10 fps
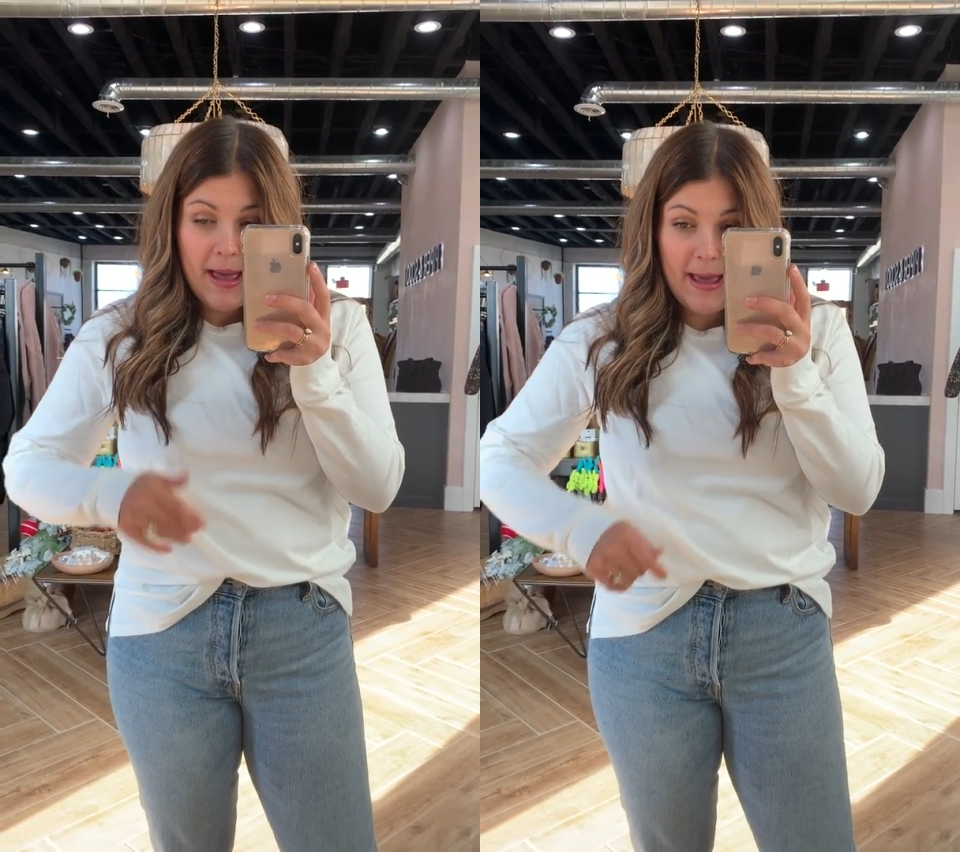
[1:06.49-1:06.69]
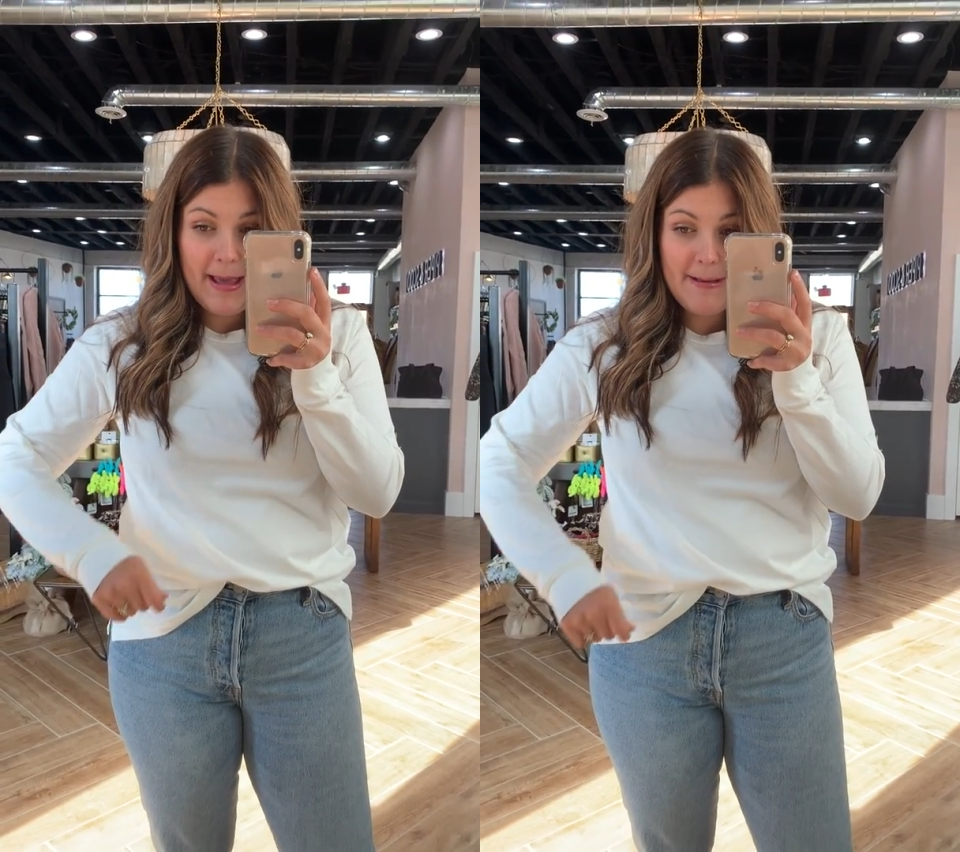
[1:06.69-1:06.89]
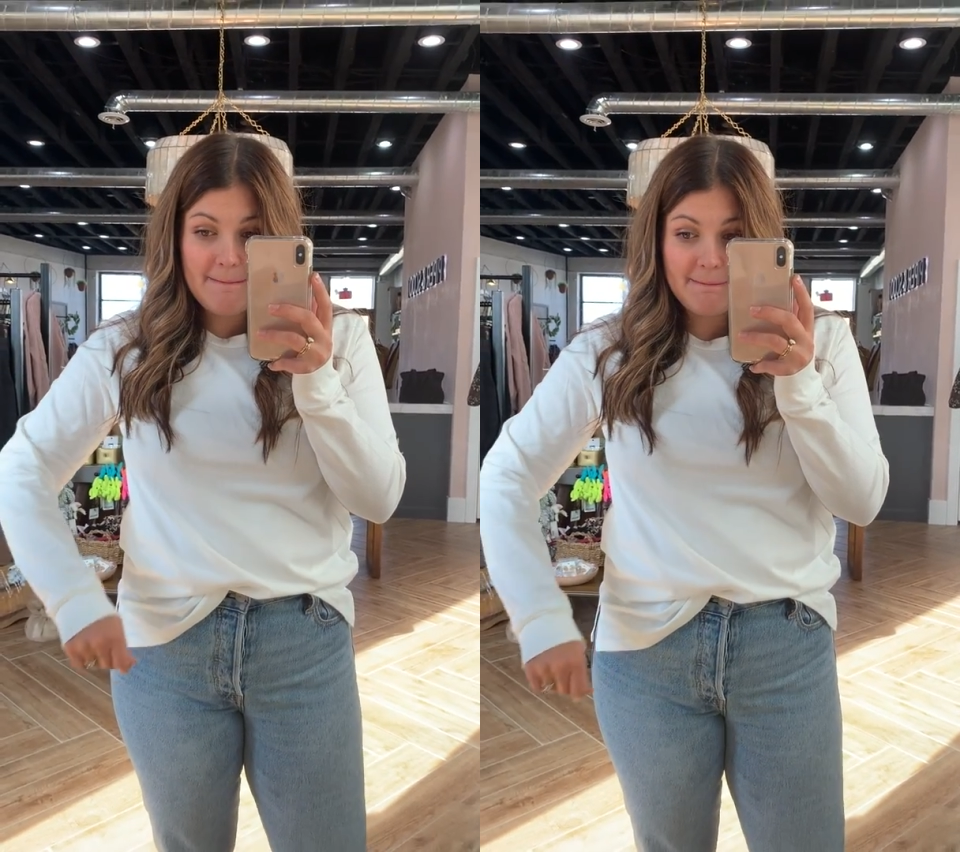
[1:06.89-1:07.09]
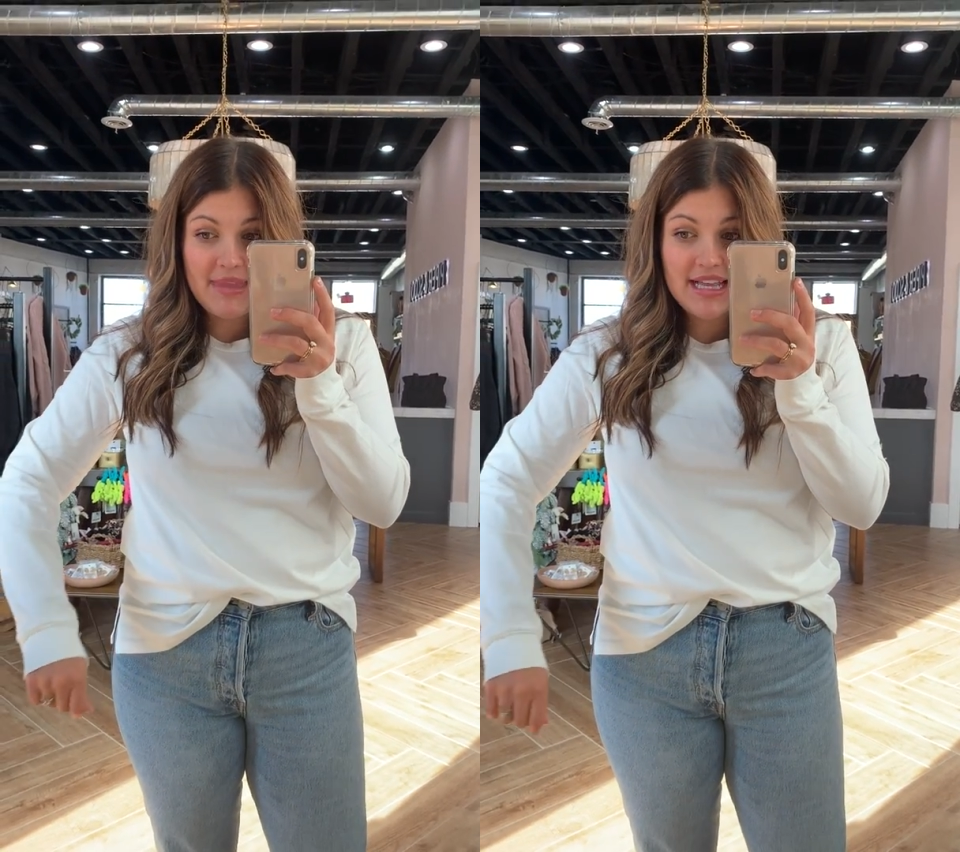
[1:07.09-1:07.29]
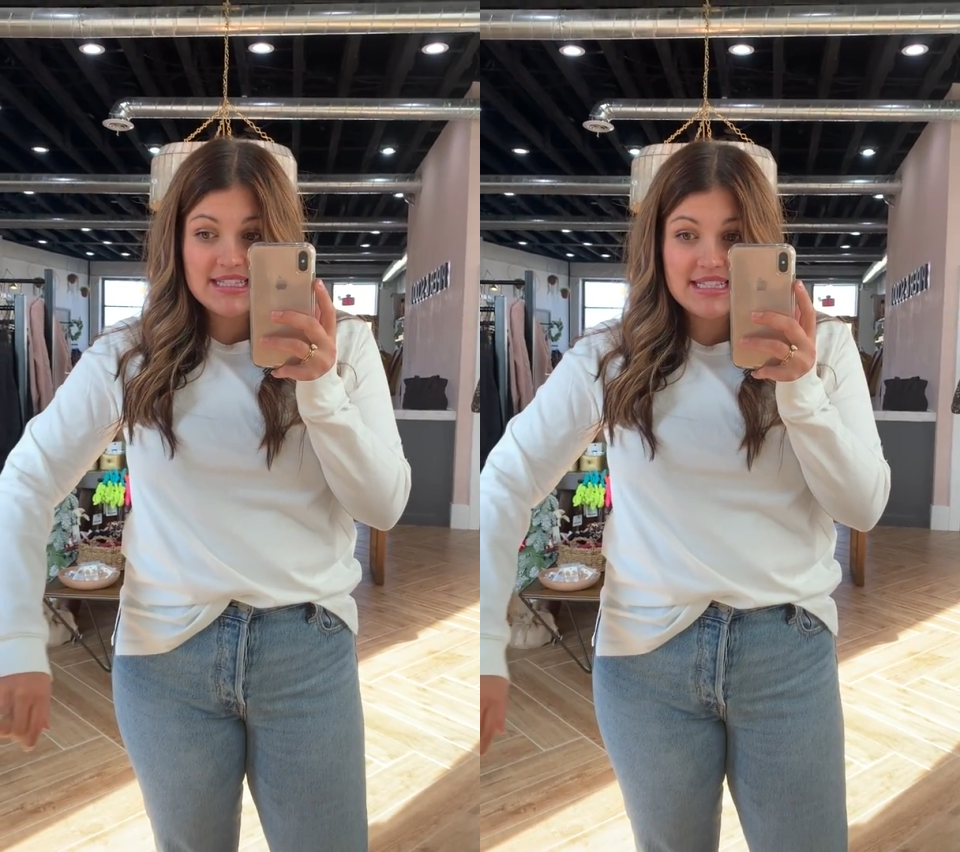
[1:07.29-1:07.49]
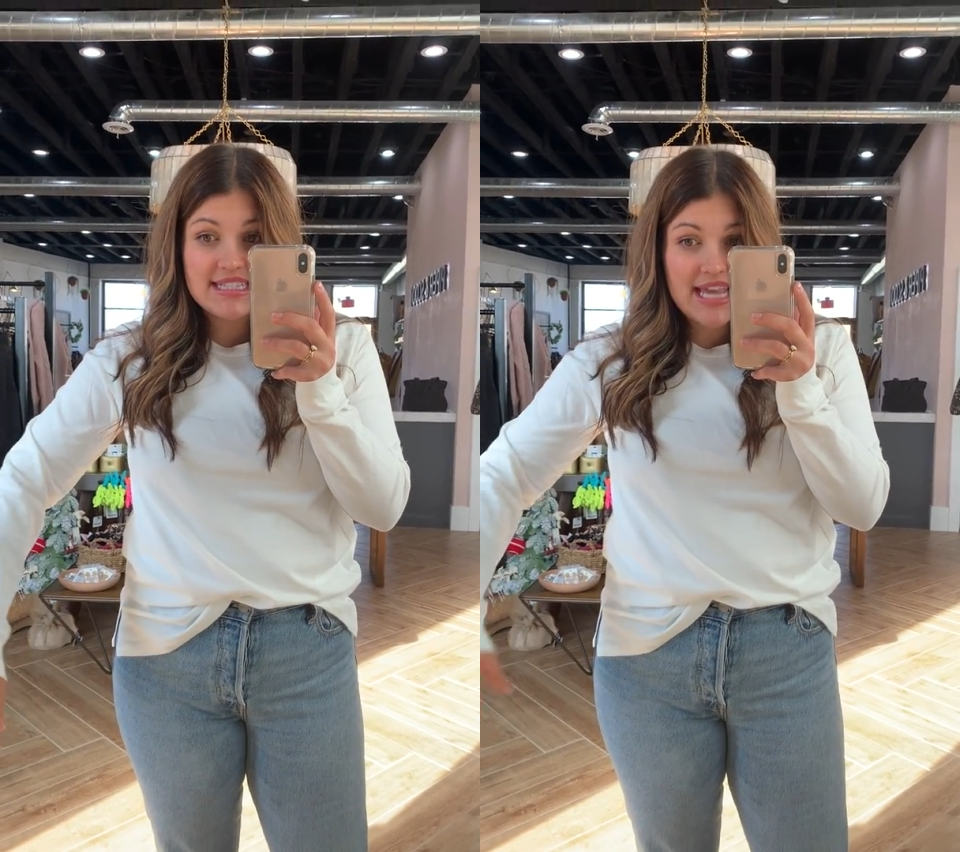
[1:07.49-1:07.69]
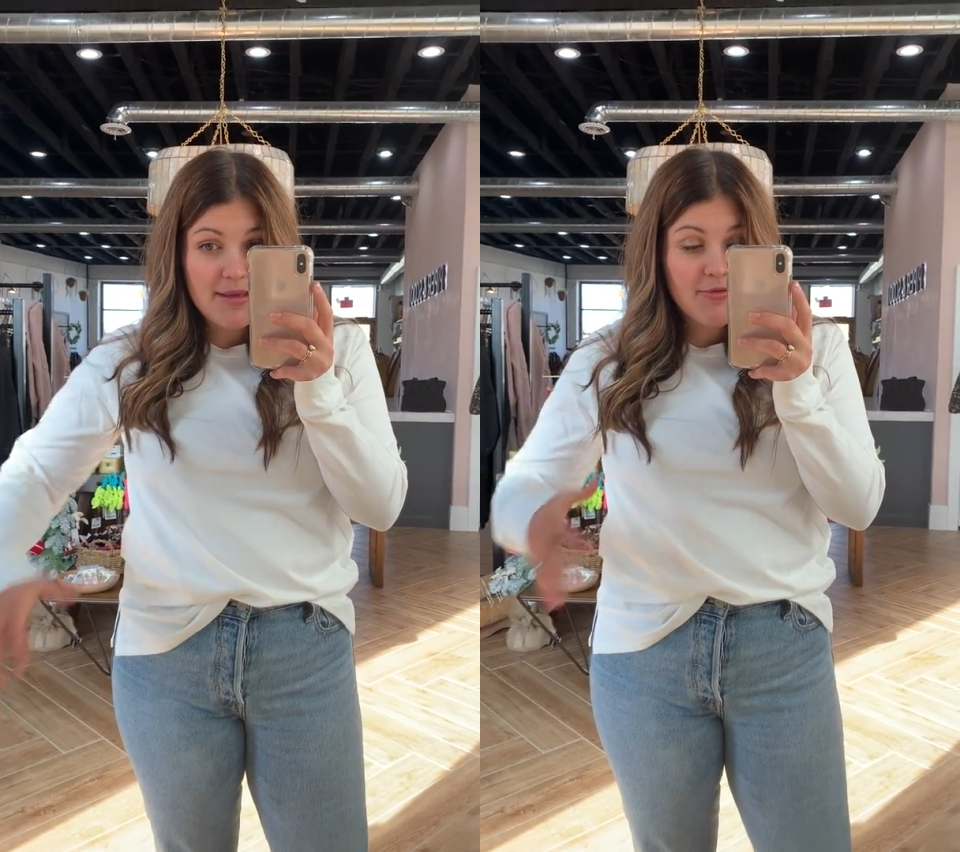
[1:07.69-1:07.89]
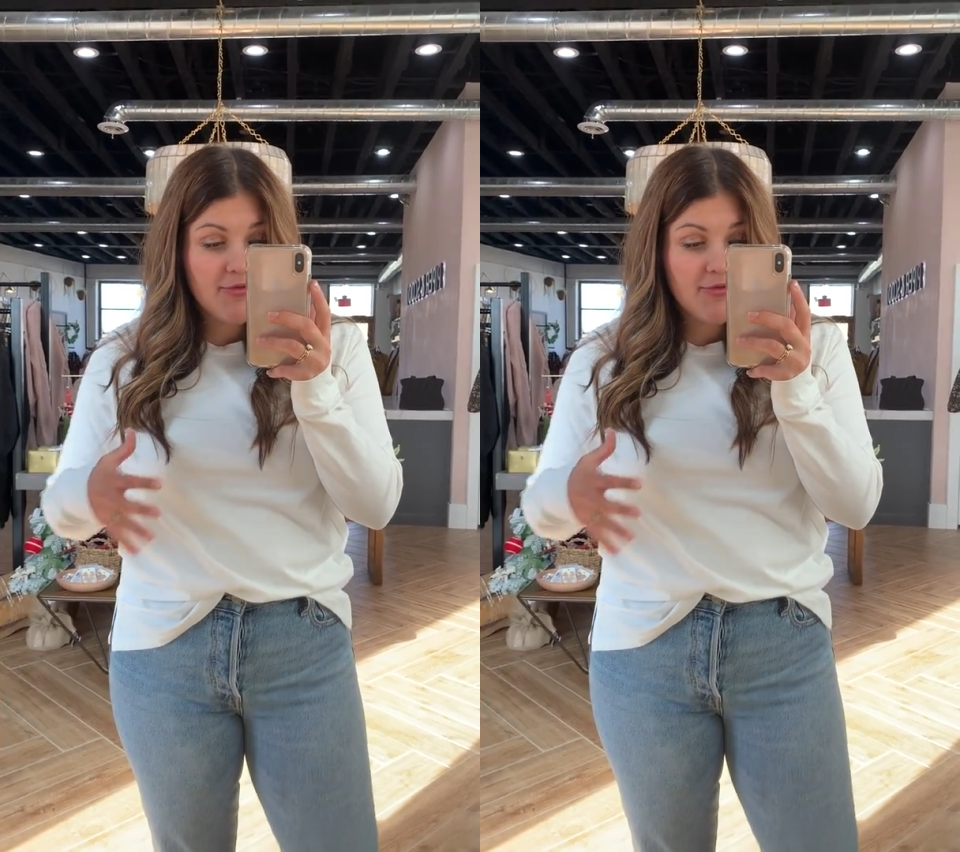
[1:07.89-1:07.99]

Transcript: Um, it's the same